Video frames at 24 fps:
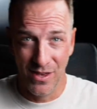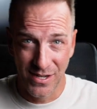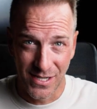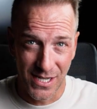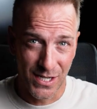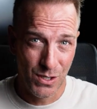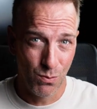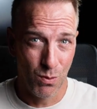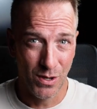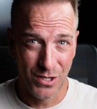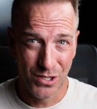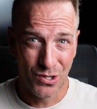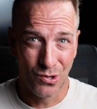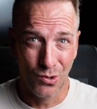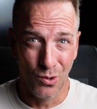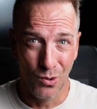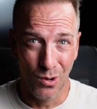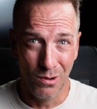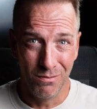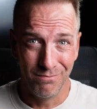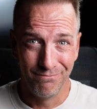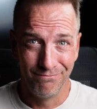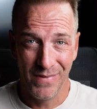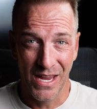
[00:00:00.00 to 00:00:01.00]
this is what's
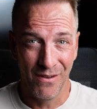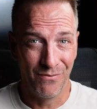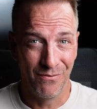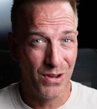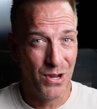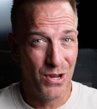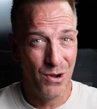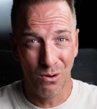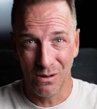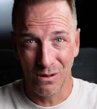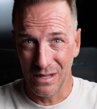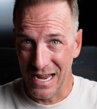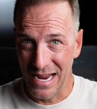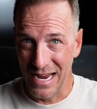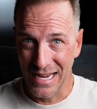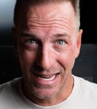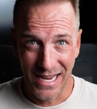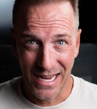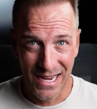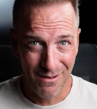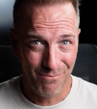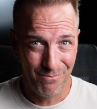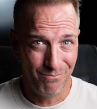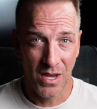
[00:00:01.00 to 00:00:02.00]
cool. If you don't like
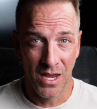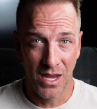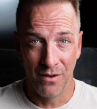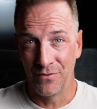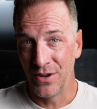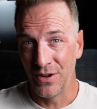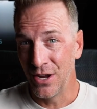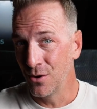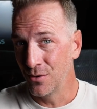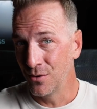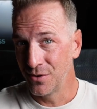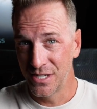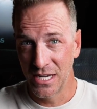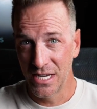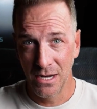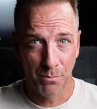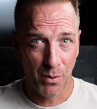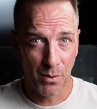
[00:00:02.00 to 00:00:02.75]
it, if you don't see